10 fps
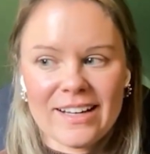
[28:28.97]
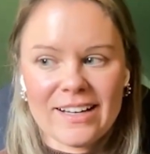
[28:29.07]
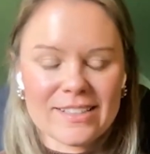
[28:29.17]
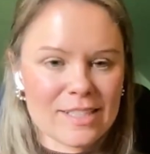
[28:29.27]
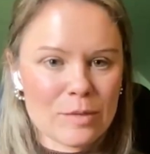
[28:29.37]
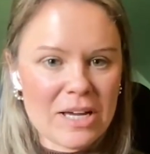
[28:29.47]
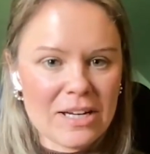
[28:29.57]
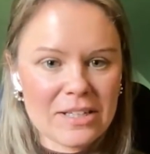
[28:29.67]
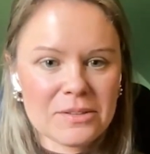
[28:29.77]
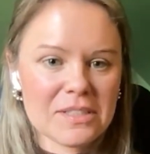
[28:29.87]
it sent it
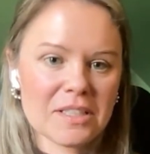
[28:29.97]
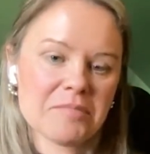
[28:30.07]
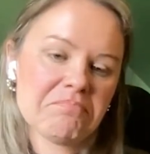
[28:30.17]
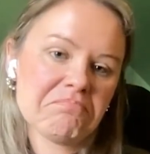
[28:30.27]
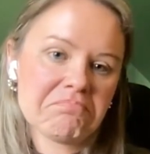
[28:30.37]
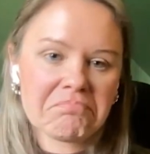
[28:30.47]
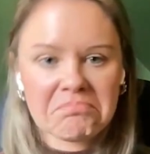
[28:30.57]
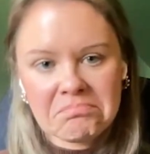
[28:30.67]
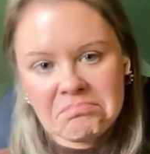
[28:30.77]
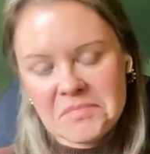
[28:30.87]
back, and I was like,
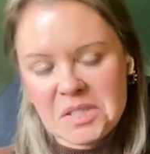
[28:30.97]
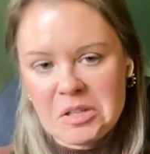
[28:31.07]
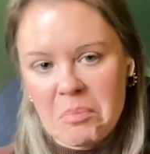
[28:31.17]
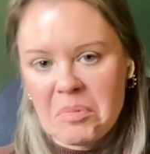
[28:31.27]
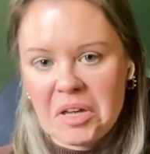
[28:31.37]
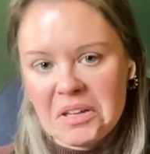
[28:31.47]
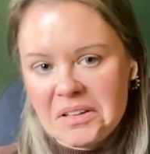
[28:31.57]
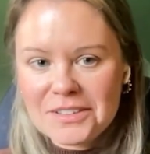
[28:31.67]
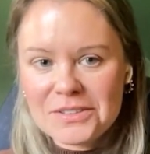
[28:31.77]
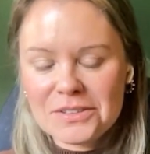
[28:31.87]
not bad,
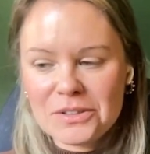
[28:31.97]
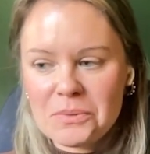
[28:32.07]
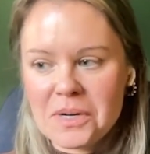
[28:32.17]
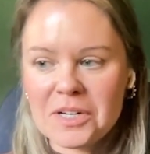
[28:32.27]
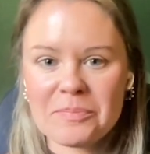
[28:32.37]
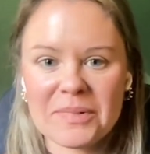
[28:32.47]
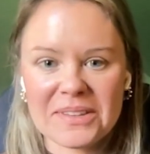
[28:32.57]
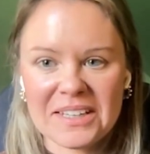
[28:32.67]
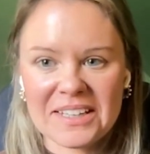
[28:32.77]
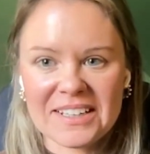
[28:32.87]
could use a little work.
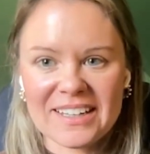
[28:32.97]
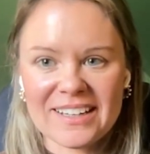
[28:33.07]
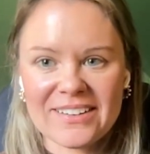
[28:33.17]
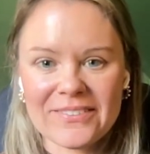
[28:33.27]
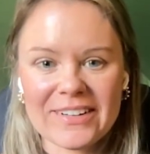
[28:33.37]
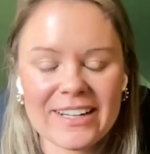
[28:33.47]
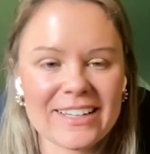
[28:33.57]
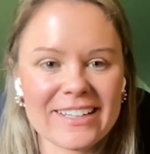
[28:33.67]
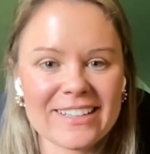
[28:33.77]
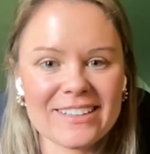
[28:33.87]
But then when
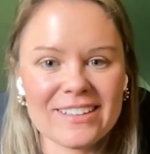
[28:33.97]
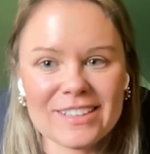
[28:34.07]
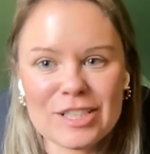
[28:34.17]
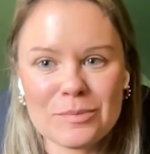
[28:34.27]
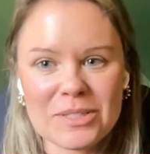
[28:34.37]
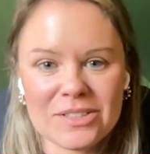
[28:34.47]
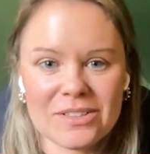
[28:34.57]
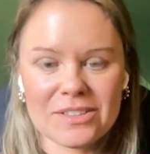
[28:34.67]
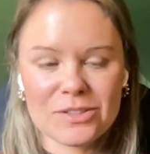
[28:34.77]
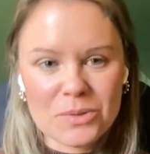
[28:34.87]
I looked up each of
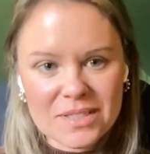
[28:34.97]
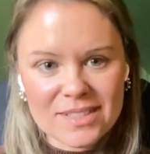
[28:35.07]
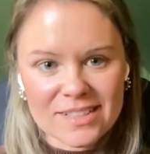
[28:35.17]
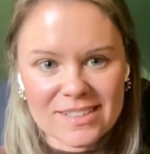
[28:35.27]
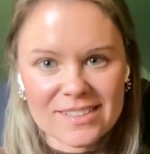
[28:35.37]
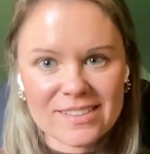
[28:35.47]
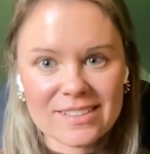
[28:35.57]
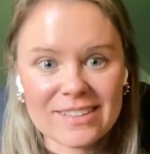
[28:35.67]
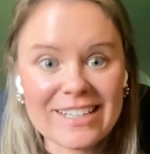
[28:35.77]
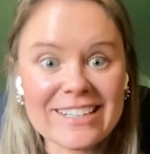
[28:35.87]
the sources,
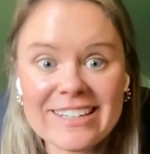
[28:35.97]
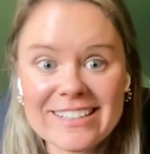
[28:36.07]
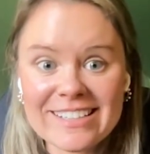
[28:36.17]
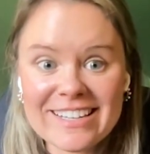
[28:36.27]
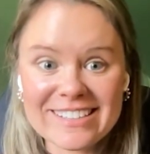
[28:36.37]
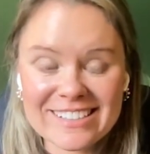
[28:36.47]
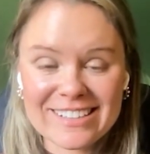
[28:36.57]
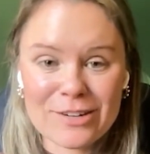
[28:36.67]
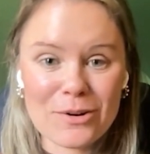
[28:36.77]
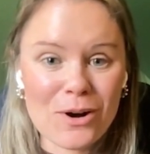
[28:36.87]
they didn't
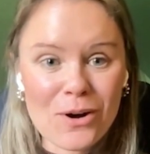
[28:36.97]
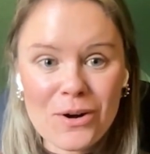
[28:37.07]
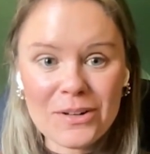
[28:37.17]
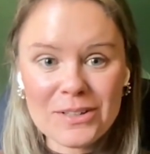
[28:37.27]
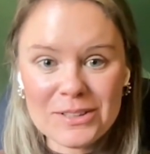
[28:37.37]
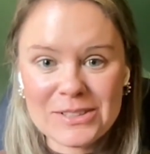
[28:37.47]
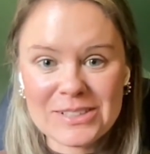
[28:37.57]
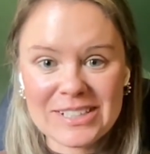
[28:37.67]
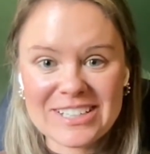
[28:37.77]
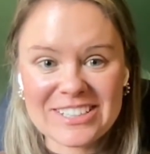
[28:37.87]
exist. They were all
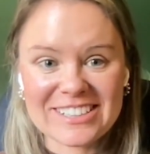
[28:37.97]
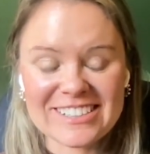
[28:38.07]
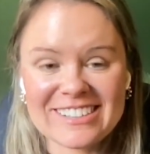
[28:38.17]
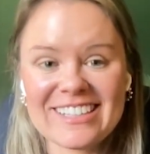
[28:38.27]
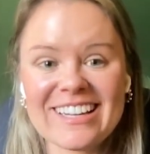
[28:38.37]
hallucinations.